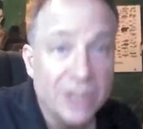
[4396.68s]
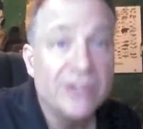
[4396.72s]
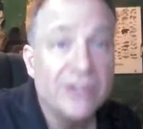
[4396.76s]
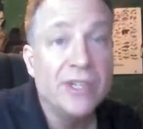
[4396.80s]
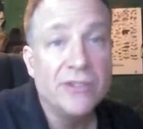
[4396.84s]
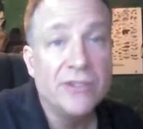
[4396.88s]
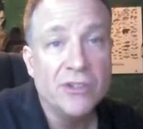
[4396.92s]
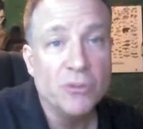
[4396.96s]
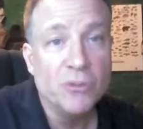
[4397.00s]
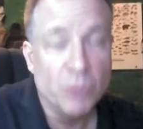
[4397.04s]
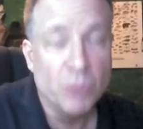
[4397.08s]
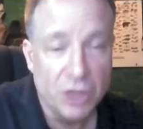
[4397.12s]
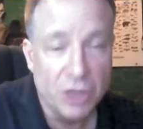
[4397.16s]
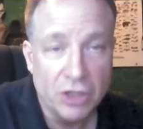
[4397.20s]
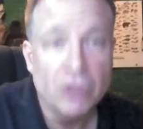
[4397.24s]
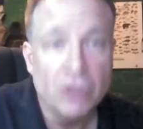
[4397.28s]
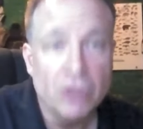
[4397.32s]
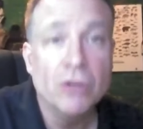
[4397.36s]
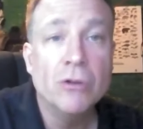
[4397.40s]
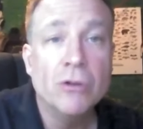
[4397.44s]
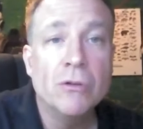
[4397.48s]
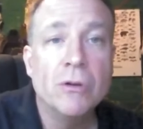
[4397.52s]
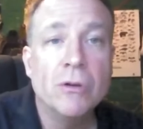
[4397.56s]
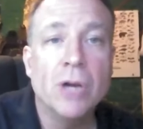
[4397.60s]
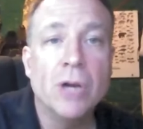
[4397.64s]
seasons, we
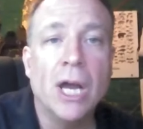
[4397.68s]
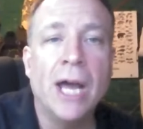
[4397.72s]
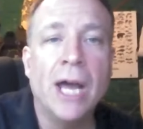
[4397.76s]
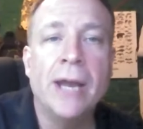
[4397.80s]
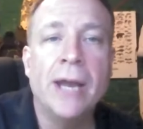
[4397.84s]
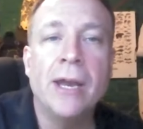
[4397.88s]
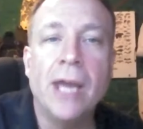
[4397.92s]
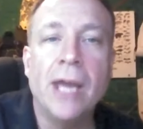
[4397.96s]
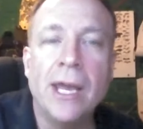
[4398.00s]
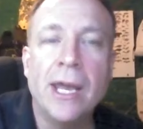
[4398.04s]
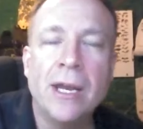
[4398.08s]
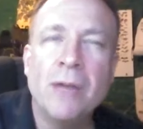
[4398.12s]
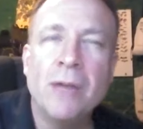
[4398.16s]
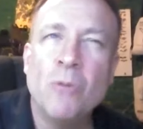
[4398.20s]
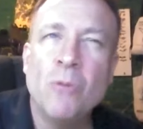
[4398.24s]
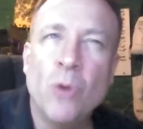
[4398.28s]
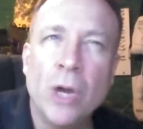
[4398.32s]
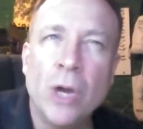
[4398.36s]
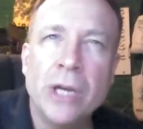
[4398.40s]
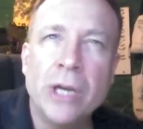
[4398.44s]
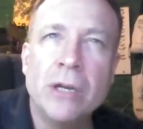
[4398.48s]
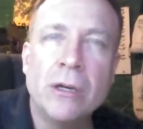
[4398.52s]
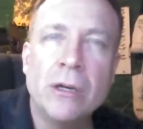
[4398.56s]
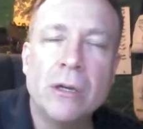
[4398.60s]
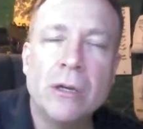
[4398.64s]
do, I, and I
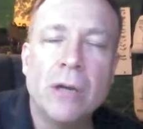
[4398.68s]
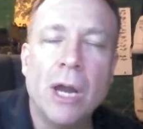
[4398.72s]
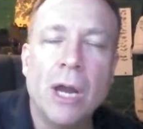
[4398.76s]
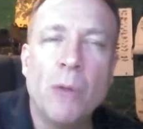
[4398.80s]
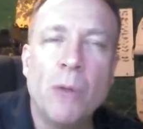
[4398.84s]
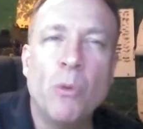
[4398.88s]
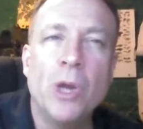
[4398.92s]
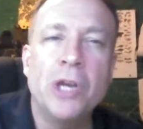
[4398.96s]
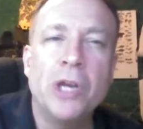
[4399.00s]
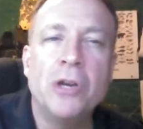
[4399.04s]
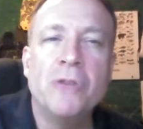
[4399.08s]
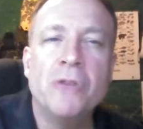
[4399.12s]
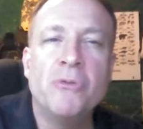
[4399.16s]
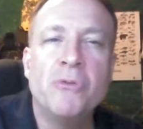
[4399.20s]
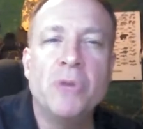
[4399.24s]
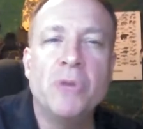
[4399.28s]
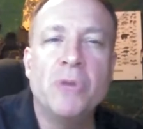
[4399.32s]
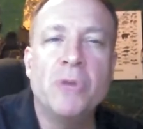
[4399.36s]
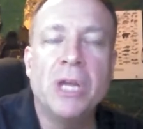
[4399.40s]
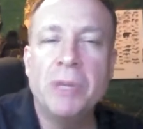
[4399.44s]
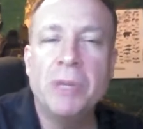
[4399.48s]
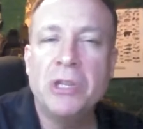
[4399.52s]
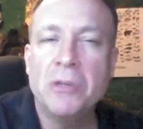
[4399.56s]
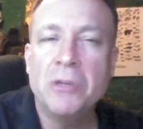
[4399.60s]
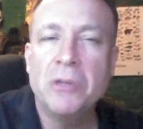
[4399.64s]
wonder. I wonder if
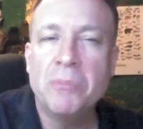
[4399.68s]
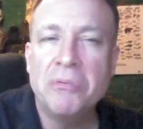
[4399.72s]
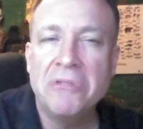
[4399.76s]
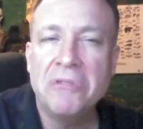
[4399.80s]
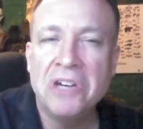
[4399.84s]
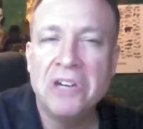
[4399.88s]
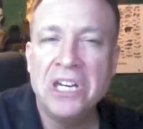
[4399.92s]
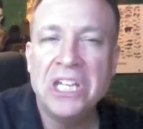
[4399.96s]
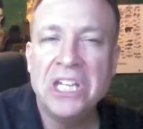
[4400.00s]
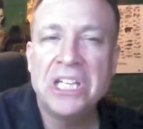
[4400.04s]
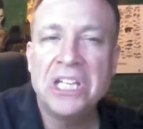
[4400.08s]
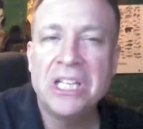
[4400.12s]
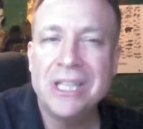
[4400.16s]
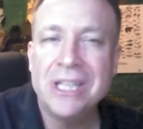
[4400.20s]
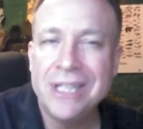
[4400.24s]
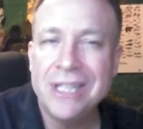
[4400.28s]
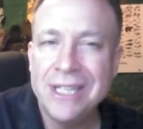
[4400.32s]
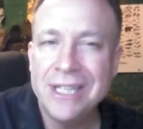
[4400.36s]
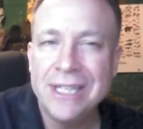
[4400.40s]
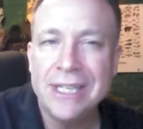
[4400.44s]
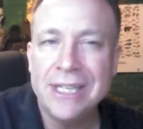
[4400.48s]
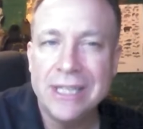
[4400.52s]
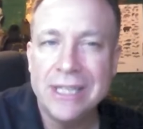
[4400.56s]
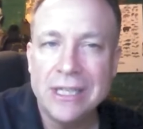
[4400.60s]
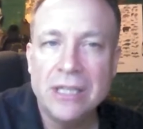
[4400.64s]
we. I mean, they're pretty
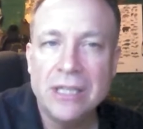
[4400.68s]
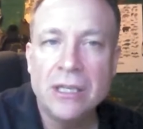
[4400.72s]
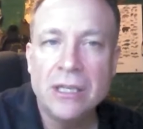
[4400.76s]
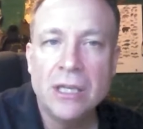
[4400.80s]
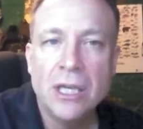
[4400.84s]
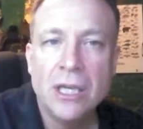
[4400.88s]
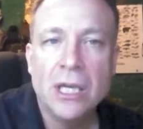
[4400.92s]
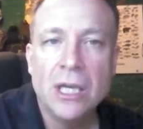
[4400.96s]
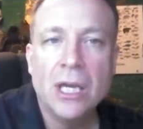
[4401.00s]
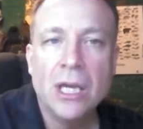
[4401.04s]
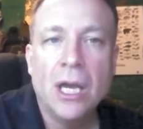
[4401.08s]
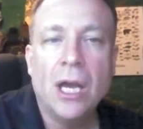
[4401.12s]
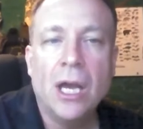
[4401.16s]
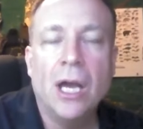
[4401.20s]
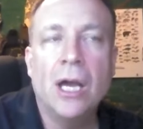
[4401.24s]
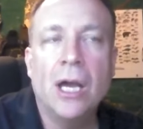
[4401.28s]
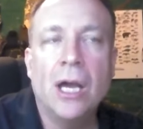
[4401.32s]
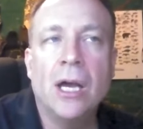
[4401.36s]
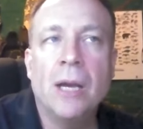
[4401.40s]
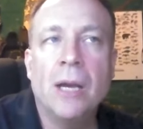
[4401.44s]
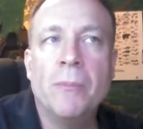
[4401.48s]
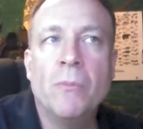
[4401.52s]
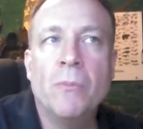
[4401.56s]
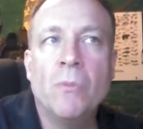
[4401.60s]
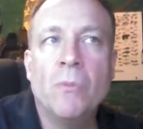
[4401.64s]
clean,
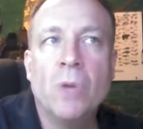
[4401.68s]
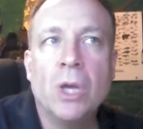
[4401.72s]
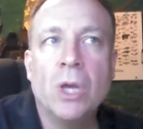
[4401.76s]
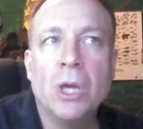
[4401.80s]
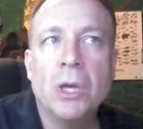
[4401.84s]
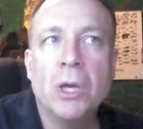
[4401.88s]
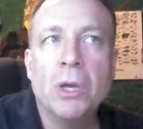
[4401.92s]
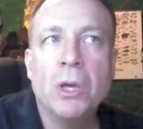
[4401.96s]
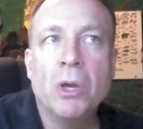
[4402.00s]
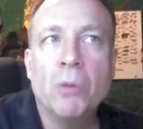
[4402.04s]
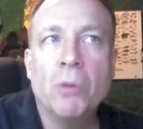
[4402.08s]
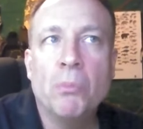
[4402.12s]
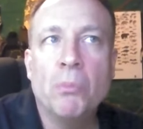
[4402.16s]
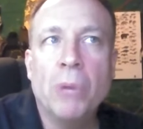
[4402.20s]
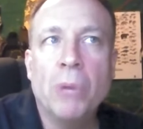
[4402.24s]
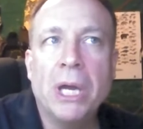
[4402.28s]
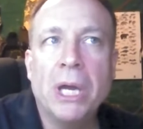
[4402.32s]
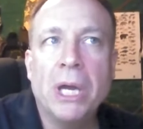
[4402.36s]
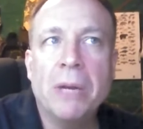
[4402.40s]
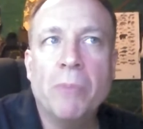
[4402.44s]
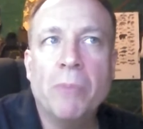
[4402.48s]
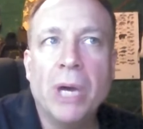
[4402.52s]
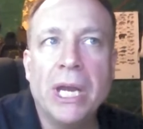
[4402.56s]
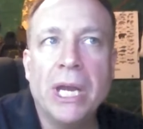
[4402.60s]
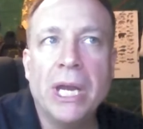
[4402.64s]
um, but
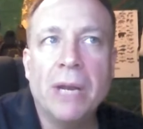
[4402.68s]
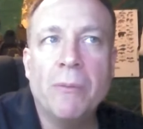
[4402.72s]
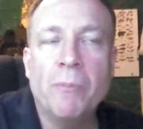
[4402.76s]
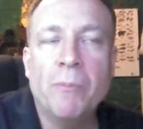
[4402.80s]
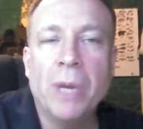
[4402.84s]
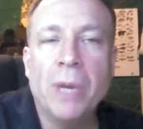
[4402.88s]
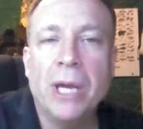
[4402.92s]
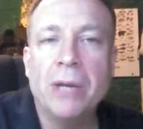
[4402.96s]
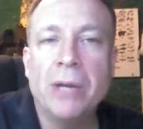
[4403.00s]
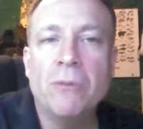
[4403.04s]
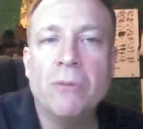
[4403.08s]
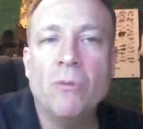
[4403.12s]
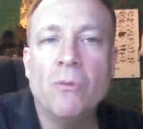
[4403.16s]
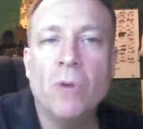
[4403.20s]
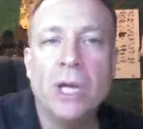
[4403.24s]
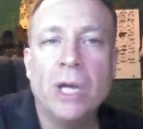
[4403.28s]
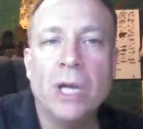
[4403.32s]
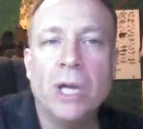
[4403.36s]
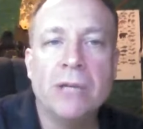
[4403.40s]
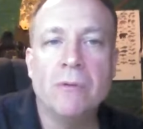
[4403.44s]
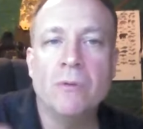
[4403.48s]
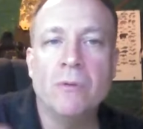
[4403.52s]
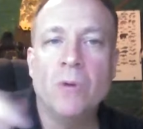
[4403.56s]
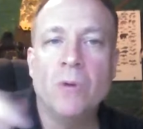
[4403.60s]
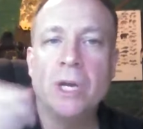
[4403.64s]
but but what
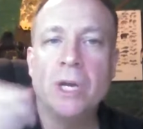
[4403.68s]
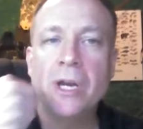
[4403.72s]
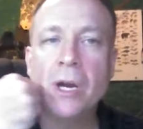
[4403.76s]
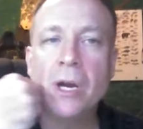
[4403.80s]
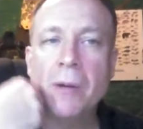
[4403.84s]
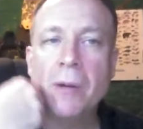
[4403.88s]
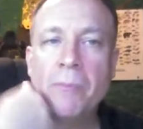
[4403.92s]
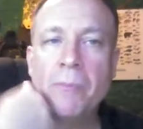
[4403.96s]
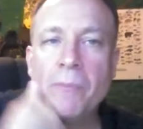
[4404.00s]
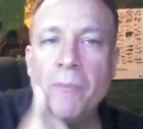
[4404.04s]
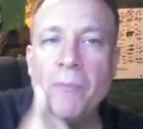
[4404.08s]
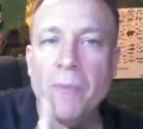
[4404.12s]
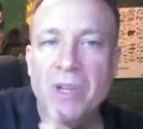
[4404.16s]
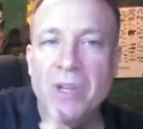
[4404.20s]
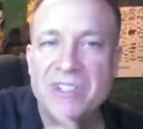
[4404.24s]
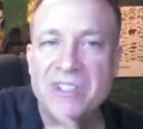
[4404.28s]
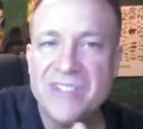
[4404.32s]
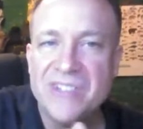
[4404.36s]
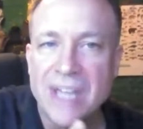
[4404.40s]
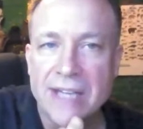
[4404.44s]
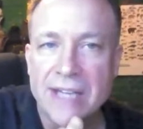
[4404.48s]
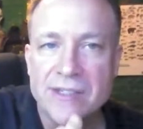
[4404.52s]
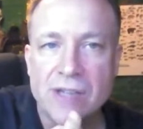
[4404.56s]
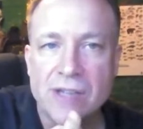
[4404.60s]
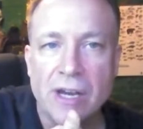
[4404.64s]
what our
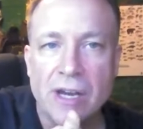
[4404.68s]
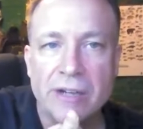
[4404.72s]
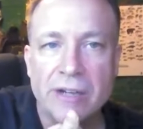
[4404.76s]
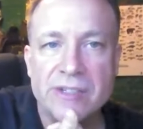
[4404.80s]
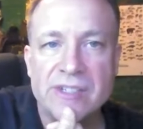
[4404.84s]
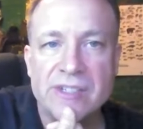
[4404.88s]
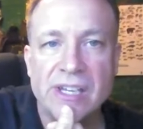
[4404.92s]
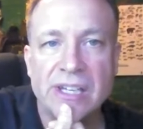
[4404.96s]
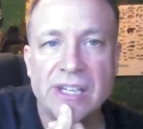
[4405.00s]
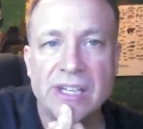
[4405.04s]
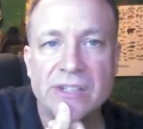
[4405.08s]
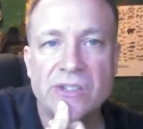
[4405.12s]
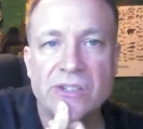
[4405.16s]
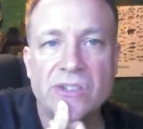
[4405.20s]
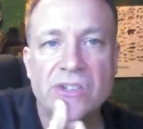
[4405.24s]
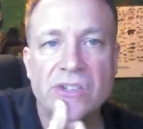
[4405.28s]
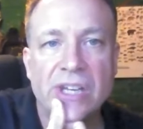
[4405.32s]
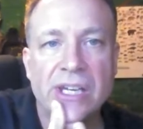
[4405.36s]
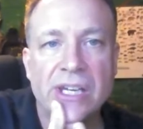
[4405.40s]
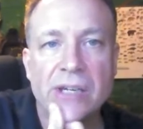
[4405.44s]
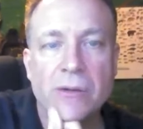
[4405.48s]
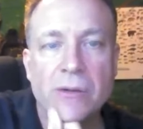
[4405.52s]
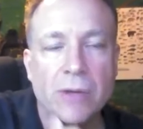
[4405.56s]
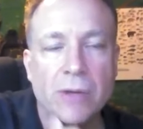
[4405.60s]
Cesar says is that